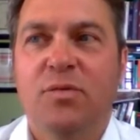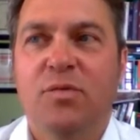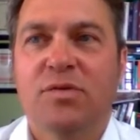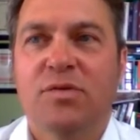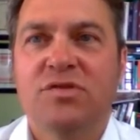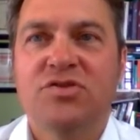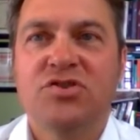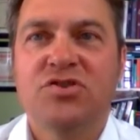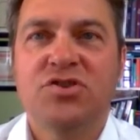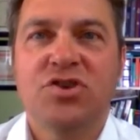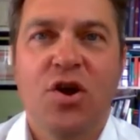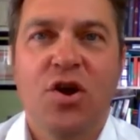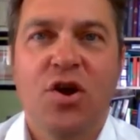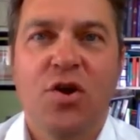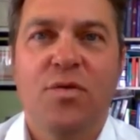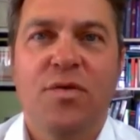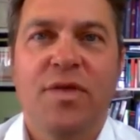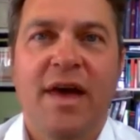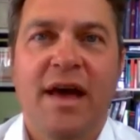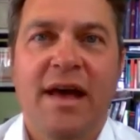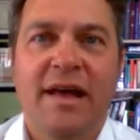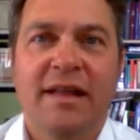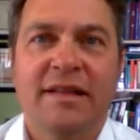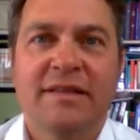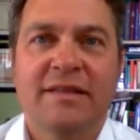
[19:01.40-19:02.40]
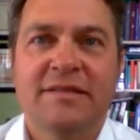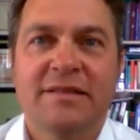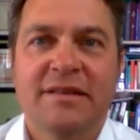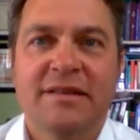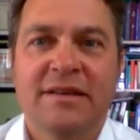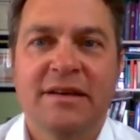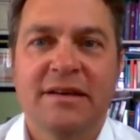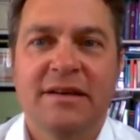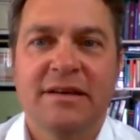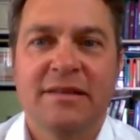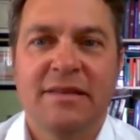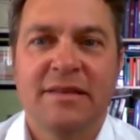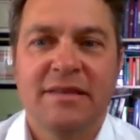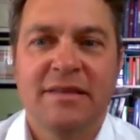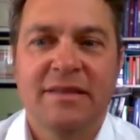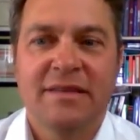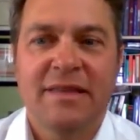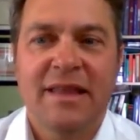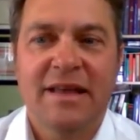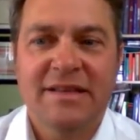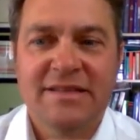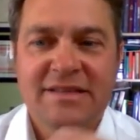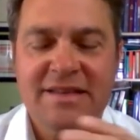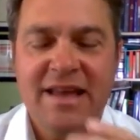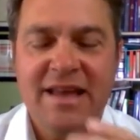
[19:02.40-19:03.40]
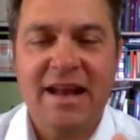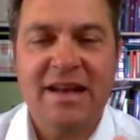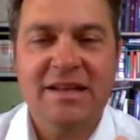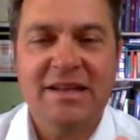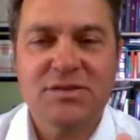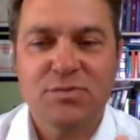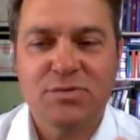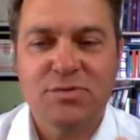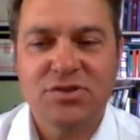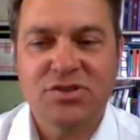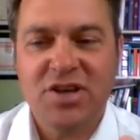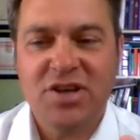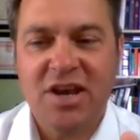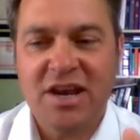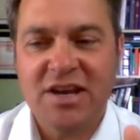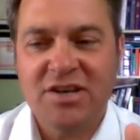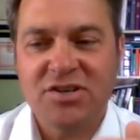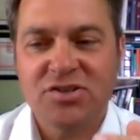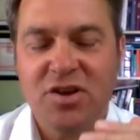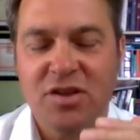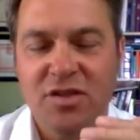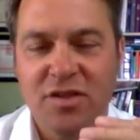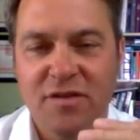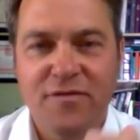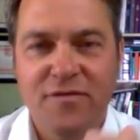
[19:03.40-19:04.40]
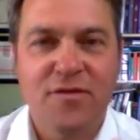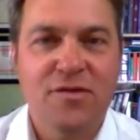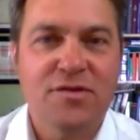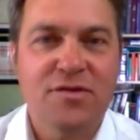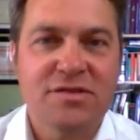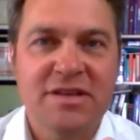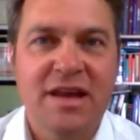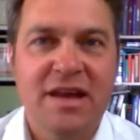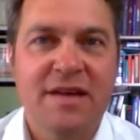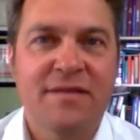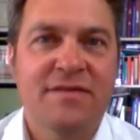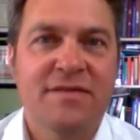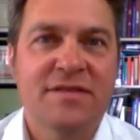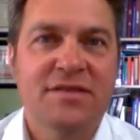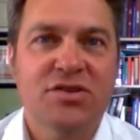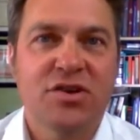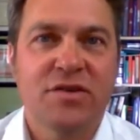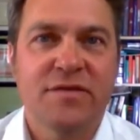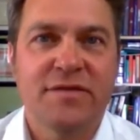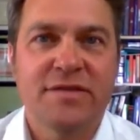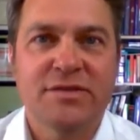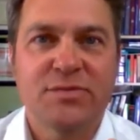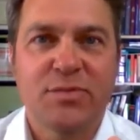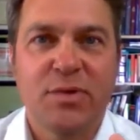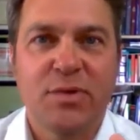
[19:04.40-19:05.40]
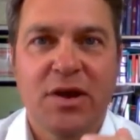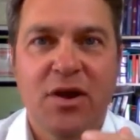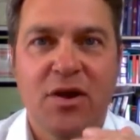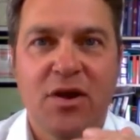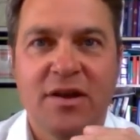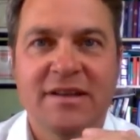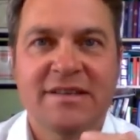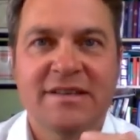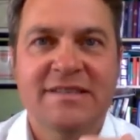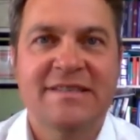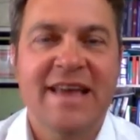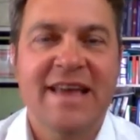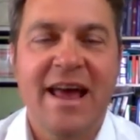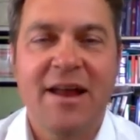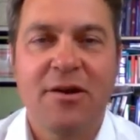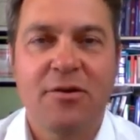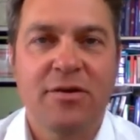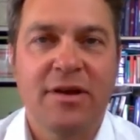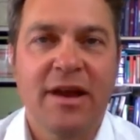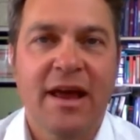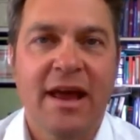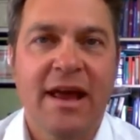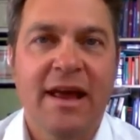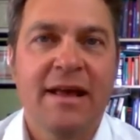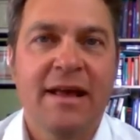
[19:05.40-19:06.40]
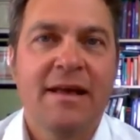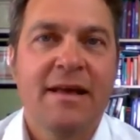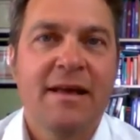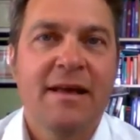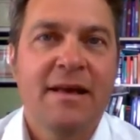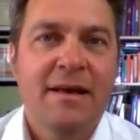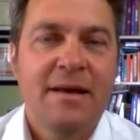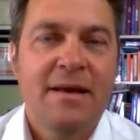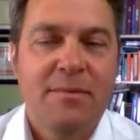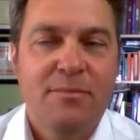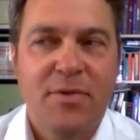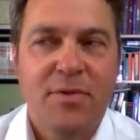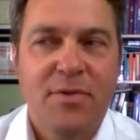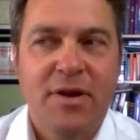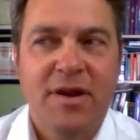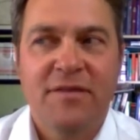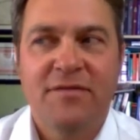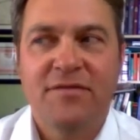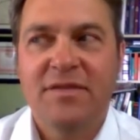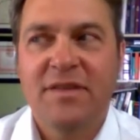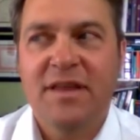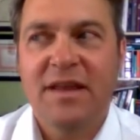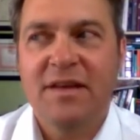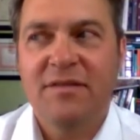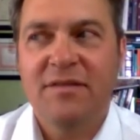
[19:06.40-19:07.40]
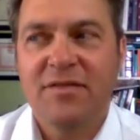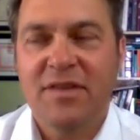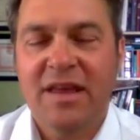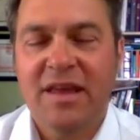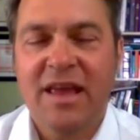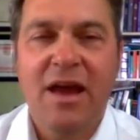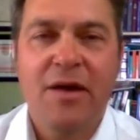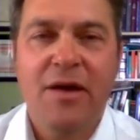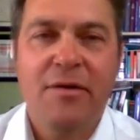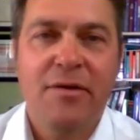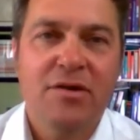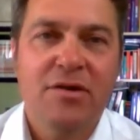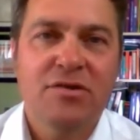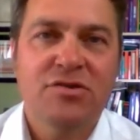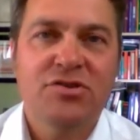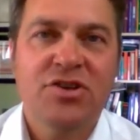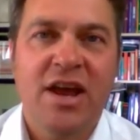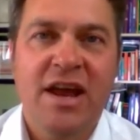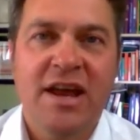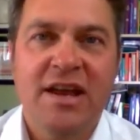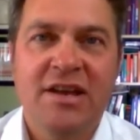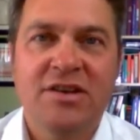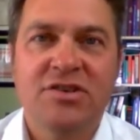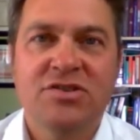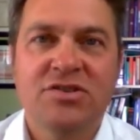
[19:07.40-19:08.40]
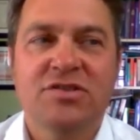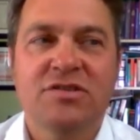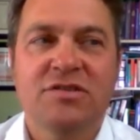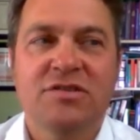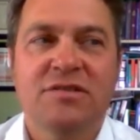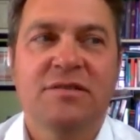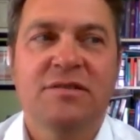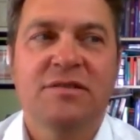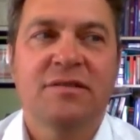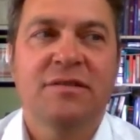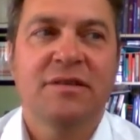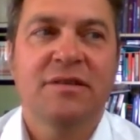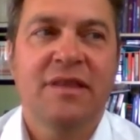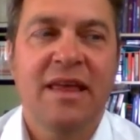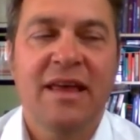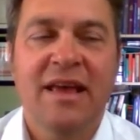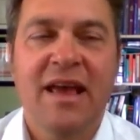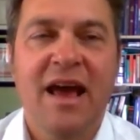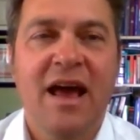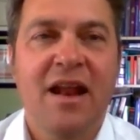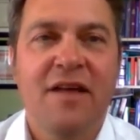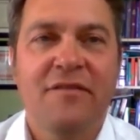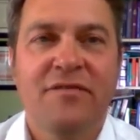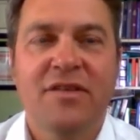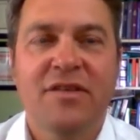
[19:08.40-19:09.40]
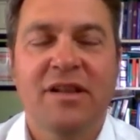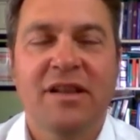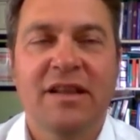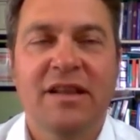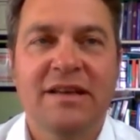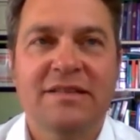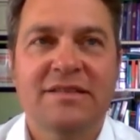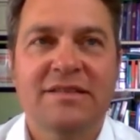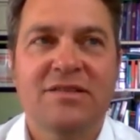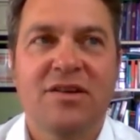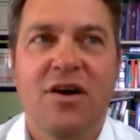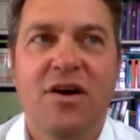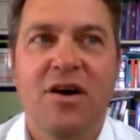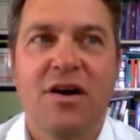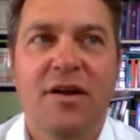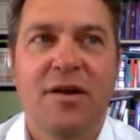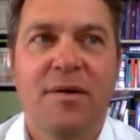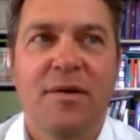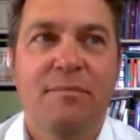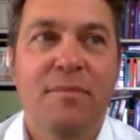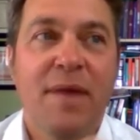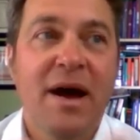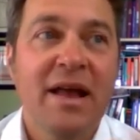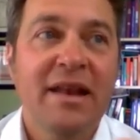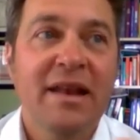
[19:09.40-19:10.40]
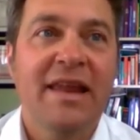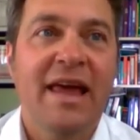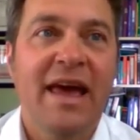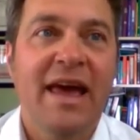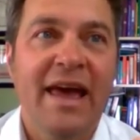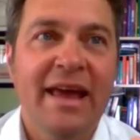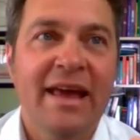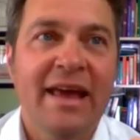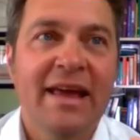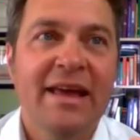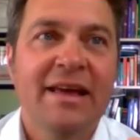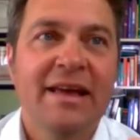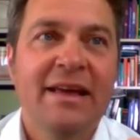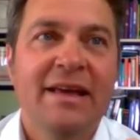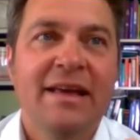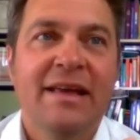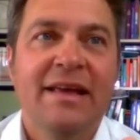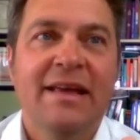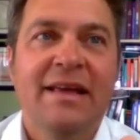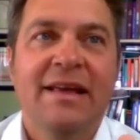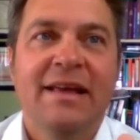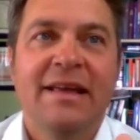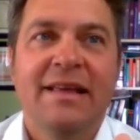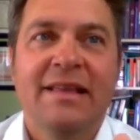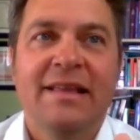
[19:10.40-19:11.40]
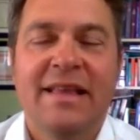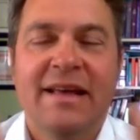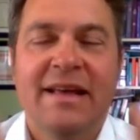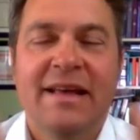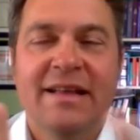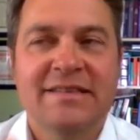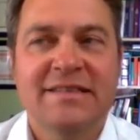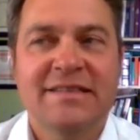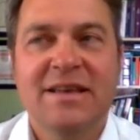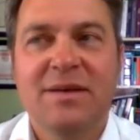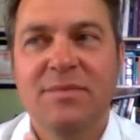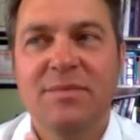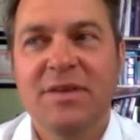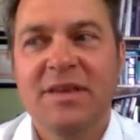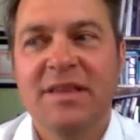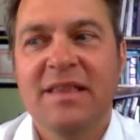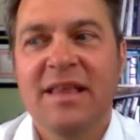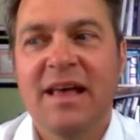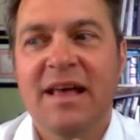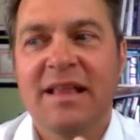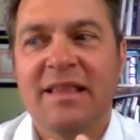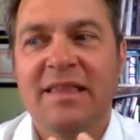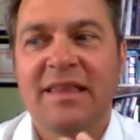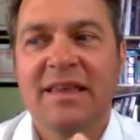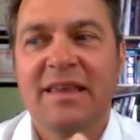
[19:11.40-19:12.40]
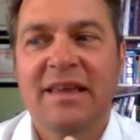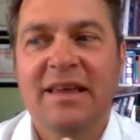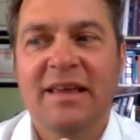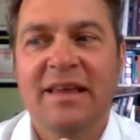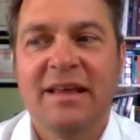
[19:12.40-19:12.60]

it will show that that status was changed on the first day of the service week on a Saturday. But if the carrier changed, they got off the list on a Monday, that's something that